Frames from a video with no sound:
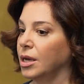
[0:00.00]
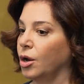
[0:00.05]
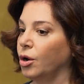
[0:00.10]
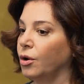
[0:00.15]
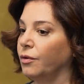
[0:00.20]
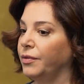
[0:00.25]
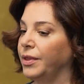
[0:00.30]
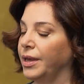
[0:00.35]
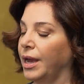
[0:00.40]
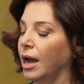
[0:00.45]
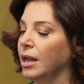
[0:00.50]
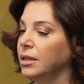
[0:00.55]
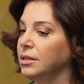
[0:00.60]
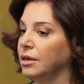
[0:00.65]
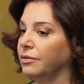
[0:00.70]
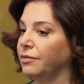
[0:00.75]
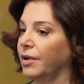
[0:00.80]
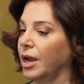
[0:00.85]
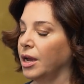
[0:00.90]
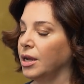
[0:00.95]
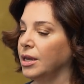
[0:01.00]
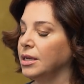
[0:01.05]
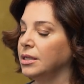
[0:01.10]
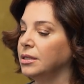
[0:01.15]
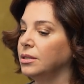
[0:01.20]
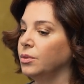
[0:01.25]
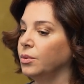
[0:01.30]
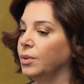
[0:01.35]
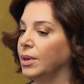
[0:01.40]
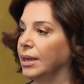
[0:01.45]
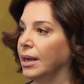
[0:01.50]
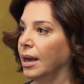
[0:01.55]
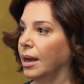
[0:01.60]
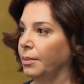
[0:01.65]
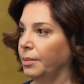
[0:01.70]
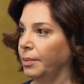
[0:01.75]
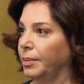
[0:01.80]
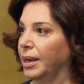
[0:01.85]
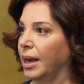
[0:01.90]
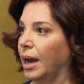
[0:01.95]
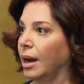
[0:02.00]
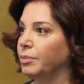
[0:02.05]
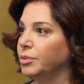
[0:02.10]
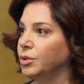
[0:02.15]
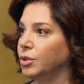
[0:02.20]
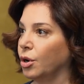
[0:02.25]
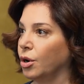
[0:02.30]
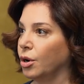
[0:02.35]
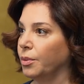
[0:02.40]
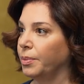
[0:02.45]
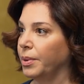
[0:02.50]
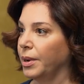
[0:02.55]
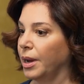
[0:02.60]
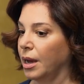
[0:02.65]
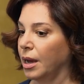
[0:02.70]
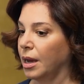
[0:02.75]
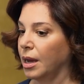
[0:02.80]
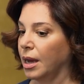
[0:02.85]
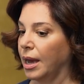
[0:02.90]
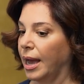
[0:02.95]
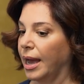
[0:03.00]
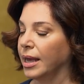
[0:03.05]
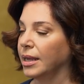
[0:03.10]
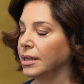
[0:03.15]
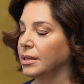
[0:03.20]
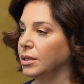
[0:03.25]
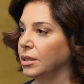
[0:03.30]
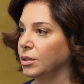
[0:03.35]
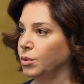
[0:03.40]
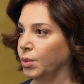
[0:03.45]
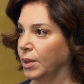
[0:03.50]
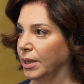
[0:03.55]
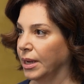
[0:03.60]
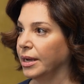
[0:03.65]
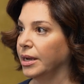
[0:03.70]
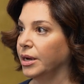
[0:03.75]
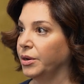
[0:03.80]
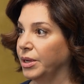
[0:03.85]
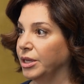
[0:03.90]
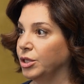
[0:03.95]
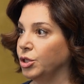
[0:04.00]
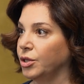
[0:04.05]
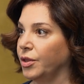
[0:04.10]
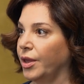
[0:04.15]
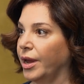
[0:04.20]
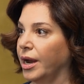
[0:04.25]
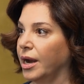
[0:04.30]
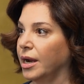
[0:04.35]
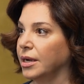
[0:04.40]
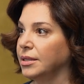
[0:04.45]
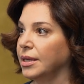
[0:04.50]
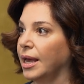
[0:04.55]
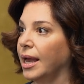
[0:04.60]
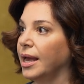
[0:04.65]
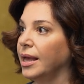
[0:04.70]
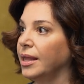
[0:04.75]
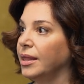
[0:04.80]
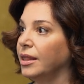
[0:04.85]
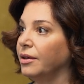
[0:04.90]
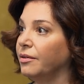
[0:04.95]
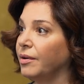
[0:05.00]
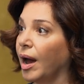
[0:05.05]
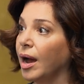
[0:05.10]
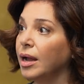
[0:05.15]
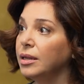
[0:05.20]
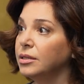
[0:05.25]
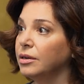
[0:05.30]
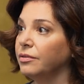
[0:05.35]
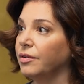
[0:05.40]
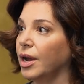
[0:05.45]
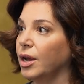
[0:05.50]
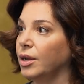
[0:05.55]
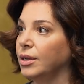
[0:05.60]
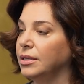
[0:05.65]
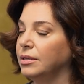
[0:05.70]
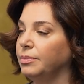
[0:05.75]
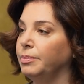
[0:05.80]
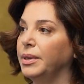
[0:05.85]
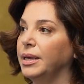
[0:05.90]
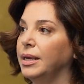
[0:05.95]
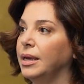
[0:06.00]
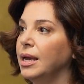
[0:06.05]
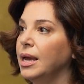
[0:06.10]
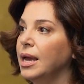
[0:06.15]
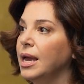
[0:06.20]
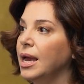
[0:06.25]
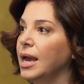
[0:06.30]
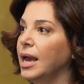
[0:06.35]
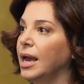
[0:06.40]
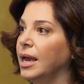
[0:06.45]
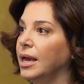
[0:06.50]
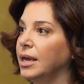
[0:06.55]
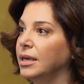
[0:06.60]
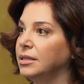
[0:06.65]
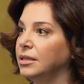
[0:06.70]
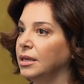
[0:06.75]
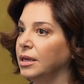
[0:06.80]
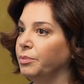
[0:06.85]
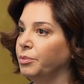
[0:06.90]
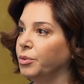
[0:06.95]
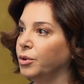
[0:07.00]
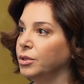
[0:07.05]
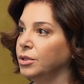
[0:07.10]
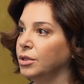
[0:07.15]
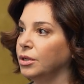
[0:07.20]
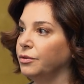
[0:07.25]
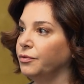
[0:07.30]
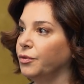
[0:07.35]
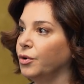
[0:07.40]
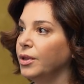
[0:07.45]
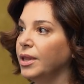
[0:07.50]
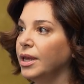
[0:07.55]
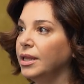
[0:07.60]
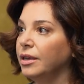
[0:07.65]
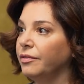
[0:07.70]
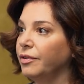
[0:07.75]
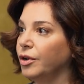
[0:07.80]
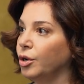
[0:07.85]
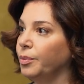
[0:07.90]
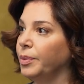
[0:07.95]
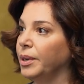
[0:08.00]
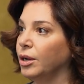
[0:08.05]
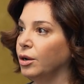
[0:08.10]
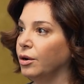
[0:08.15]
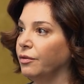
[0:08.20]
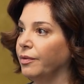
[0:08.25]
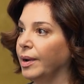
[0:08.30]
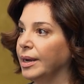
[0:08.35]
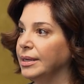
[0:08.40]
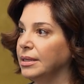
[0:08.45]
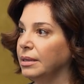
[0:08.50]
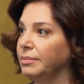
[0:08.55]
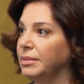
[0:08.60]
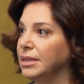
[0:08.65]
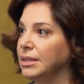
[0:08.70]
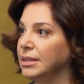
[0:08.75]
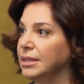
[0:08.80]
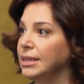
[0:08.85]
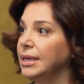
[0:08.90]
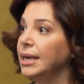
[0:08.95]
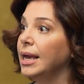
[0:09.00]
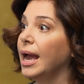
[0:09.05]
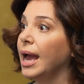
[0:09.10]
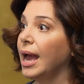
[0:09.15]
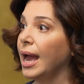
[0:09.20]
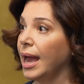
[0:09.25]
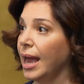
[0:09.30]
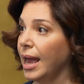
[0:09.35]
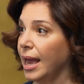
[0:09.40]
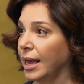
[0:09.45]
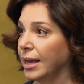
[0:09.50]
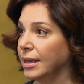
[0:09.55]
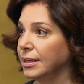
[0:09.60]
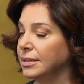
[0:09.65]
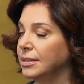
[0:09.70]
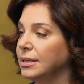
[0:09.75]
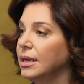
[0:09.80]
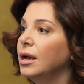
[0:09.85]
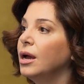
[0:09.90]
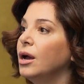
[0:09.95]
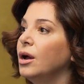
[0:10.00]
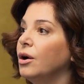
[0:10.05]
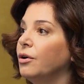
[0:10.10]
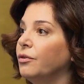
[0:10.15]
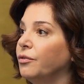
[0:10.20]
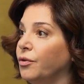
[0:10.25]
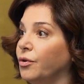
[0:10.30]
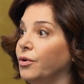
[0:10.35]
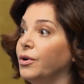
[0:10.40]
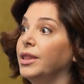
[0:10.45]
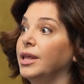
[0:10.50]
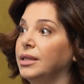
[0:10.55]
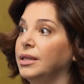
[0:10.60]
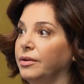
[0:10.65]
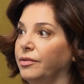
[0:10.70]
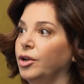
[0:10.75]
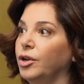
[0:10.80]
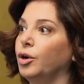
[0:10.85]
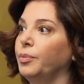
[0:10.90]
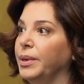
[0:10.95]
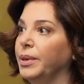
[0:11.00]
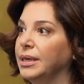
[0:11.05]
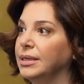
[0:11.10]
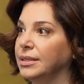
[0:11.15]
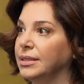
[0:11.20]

of the ultraviolet will be absorbed and it will gonna reach the earth. And the ultraviolet B is important for the developing of vitamin D and for the developing